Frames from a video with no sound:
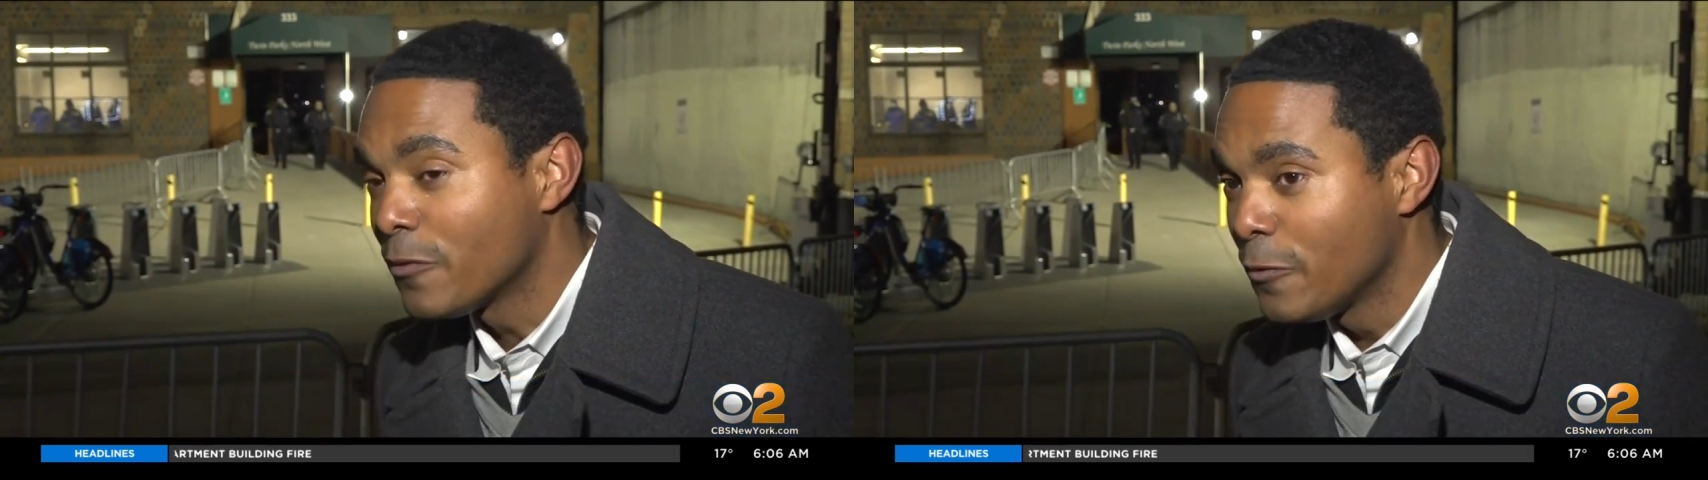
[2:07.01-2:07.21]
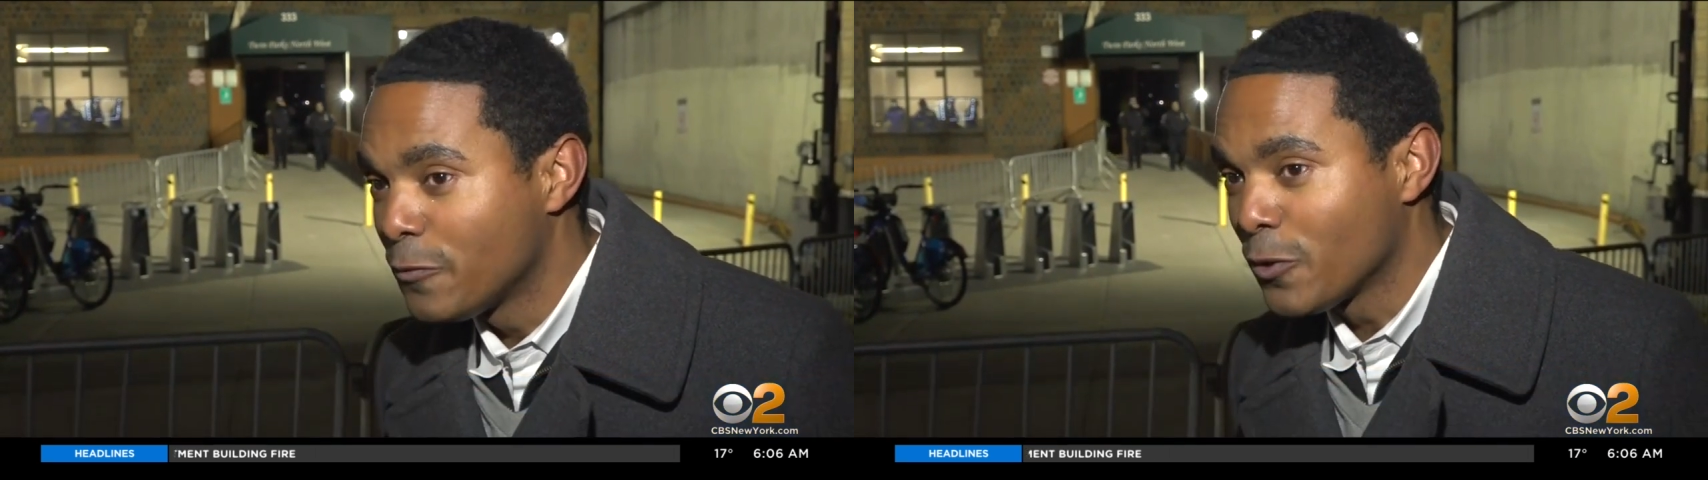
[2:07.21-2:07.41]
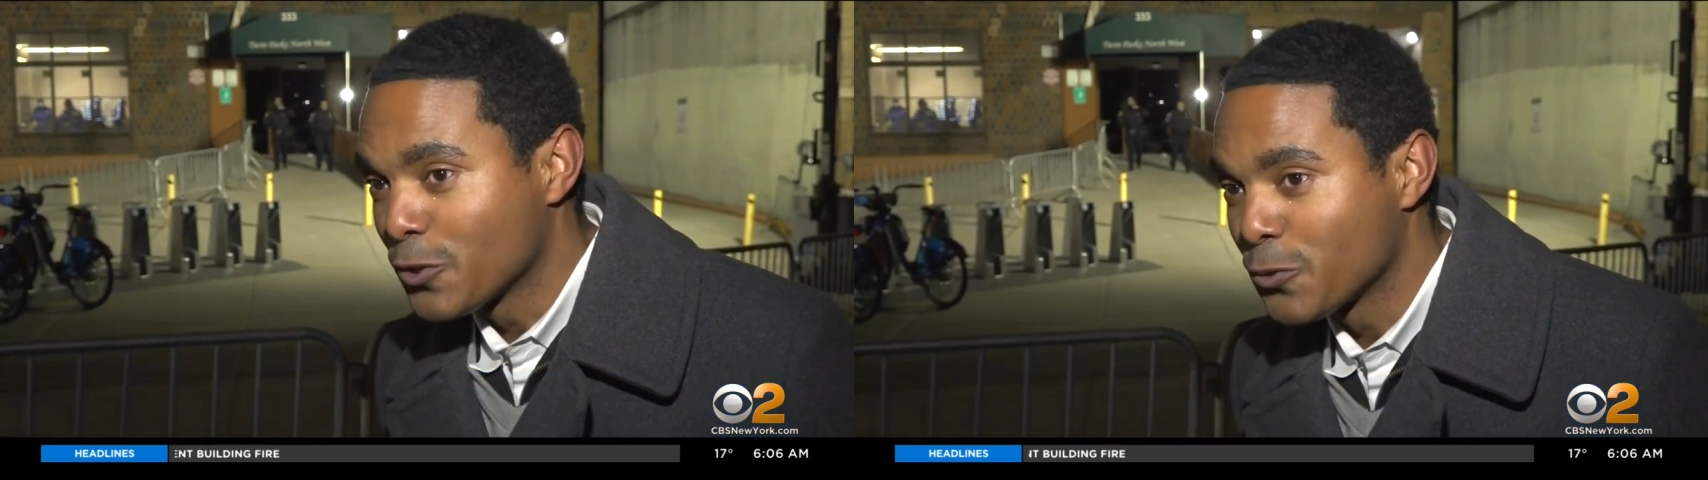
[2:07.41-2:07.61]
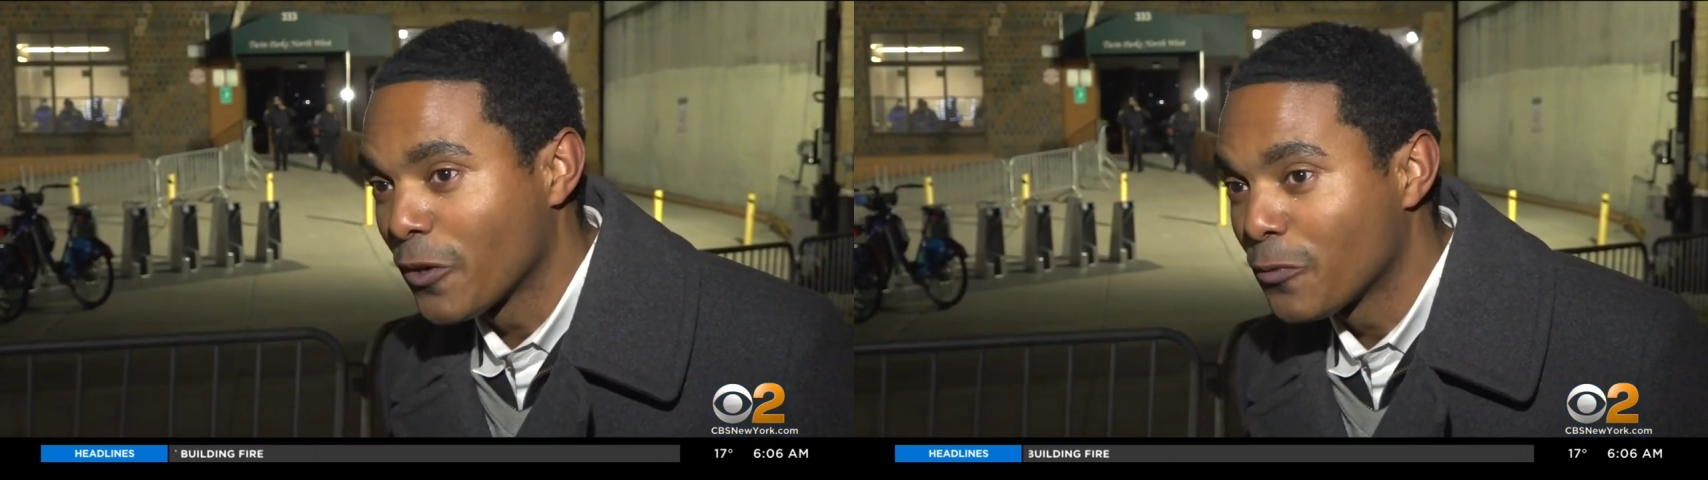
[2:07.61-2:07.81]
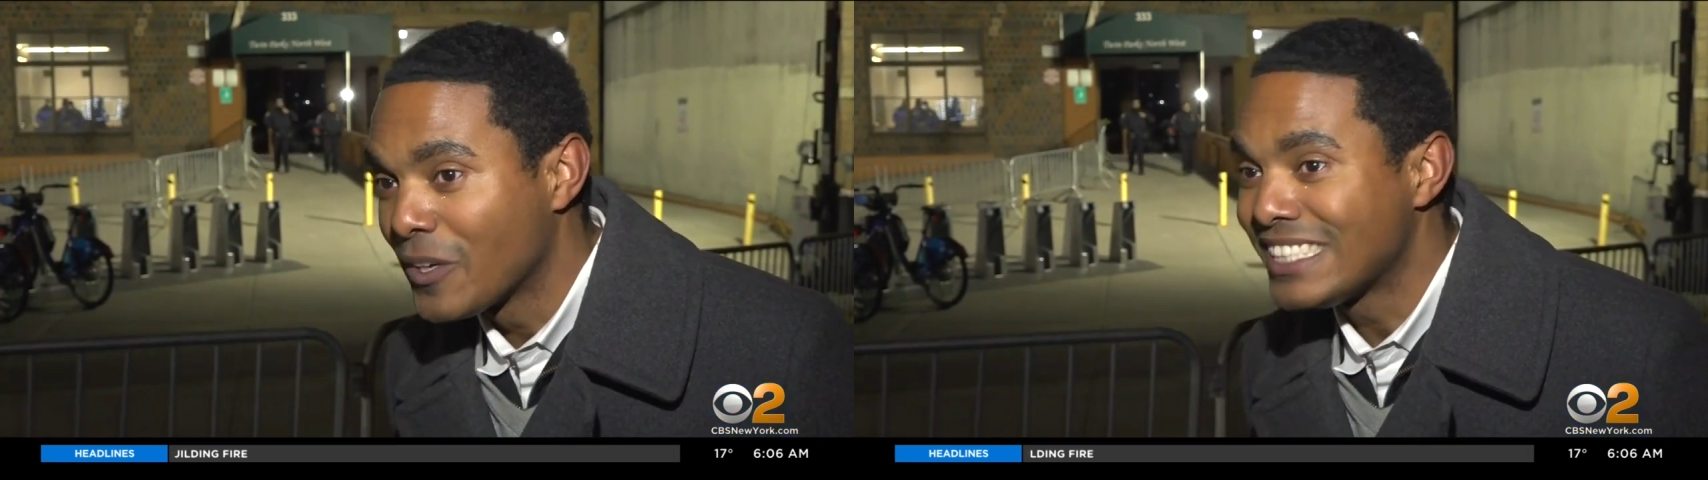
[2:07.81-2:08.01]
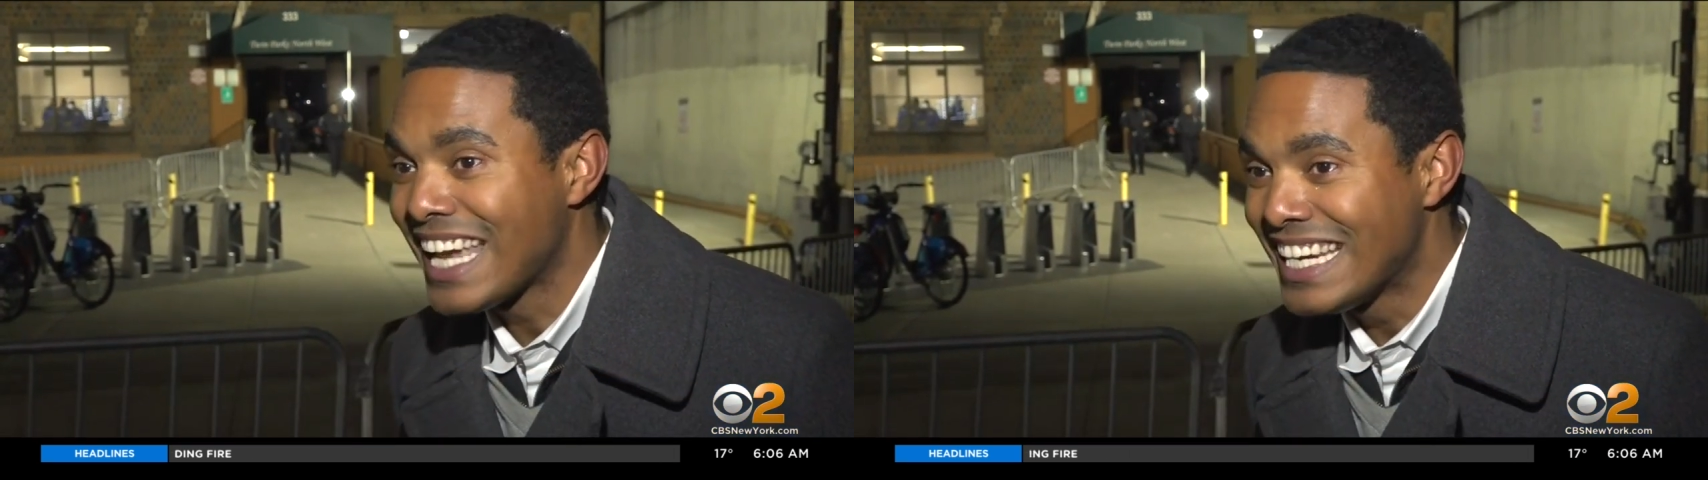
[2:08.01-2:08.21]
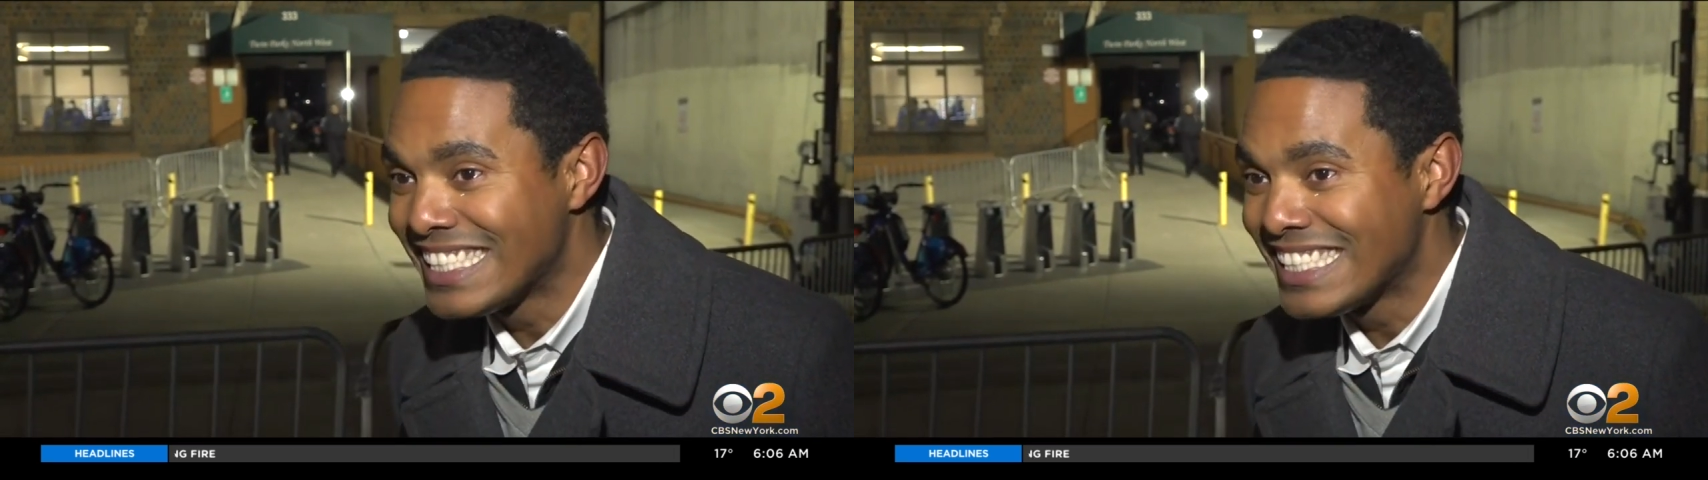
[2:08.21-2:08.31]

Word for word: often falls short of what